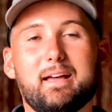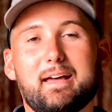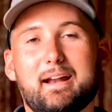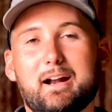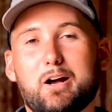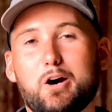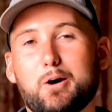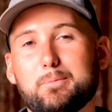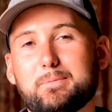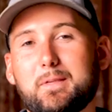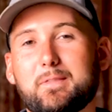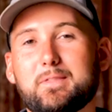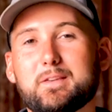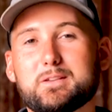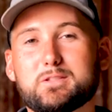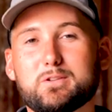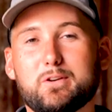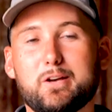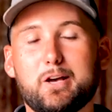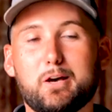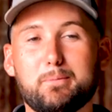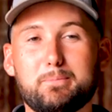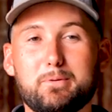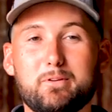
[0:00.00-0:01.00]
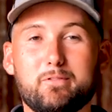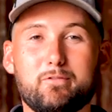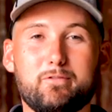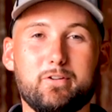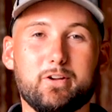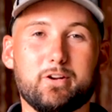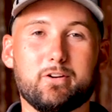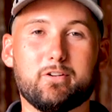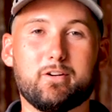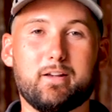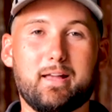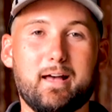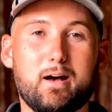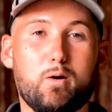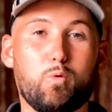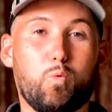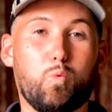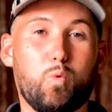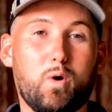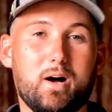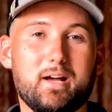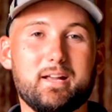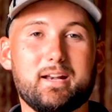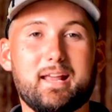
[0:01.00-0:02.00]
And I hope that this will help you in figuring
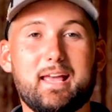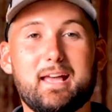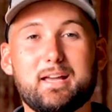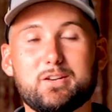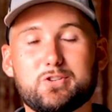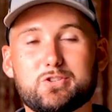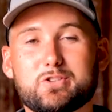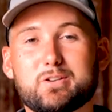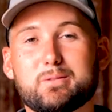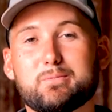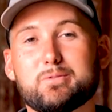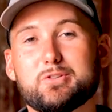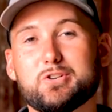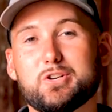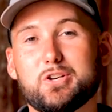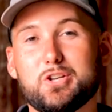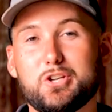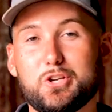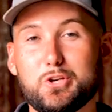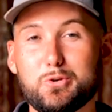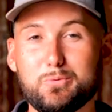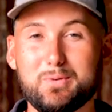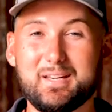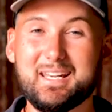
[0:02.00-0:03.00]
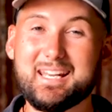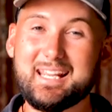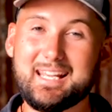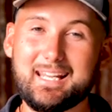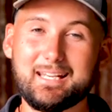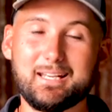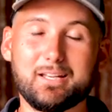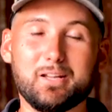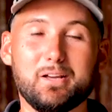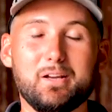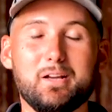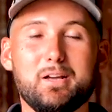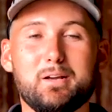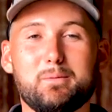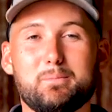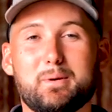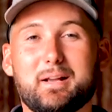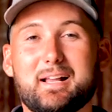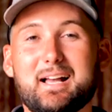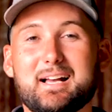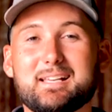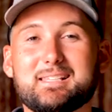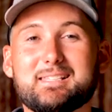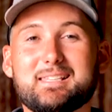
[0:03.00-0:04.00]
out what hedge trimmer you need.
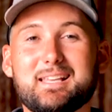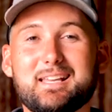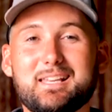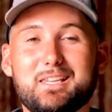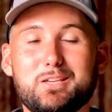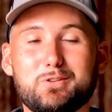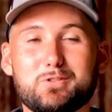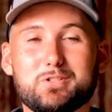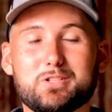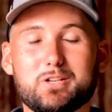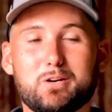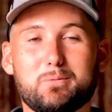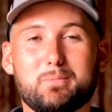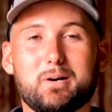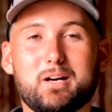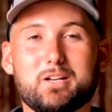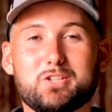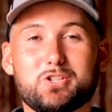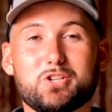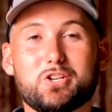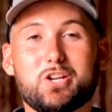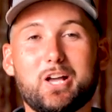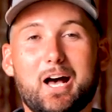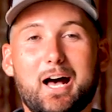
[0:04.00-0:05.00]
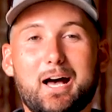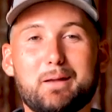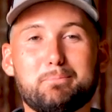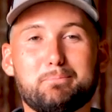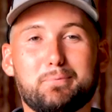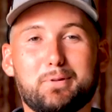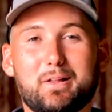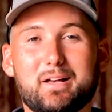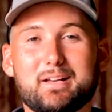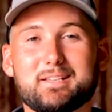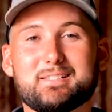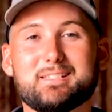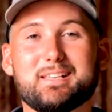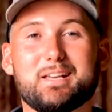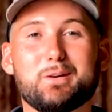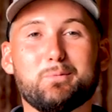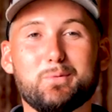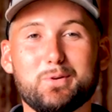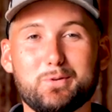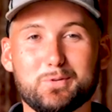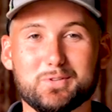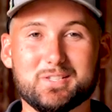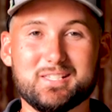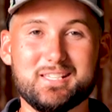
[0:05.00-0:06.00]
But guys, thank you so much. God bless,
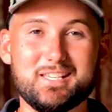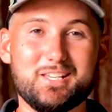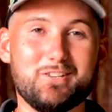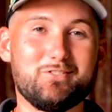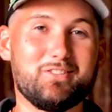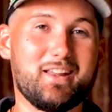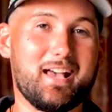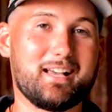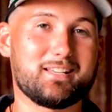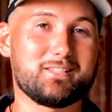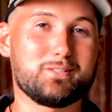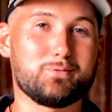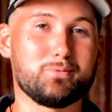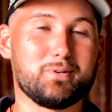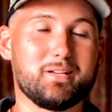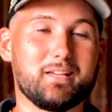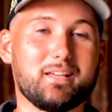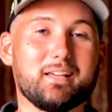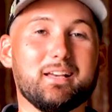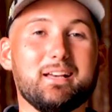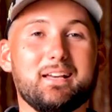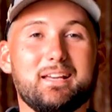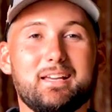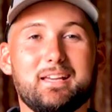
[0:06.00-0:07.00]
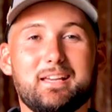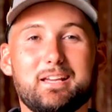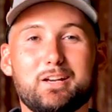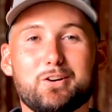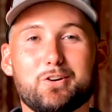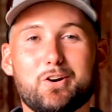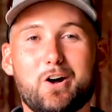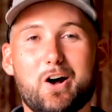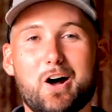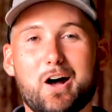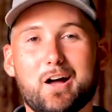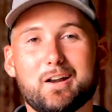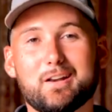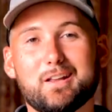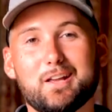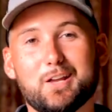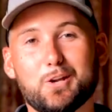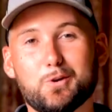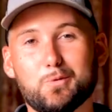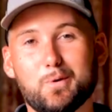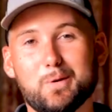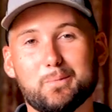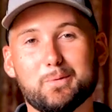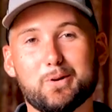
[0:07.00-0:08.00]
and we will see you next week here on
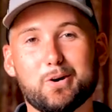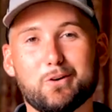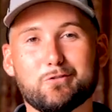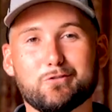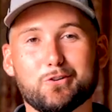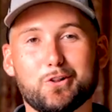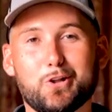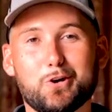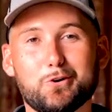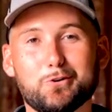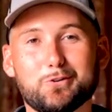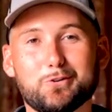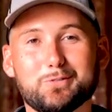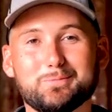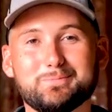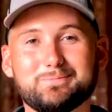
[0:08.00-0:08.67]
Equipment Overload.